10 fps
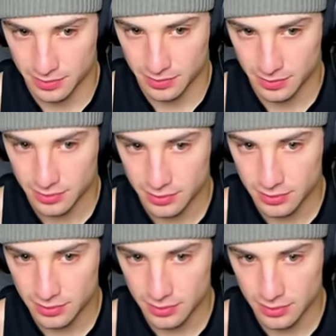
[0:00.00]

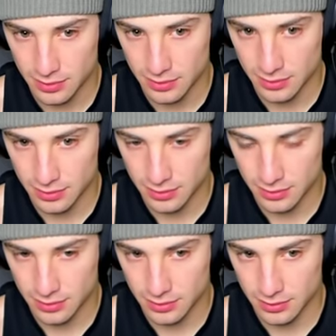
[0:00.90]

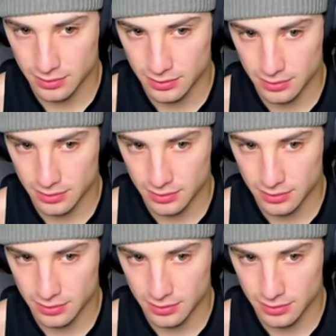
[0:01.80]
Nobody speaks.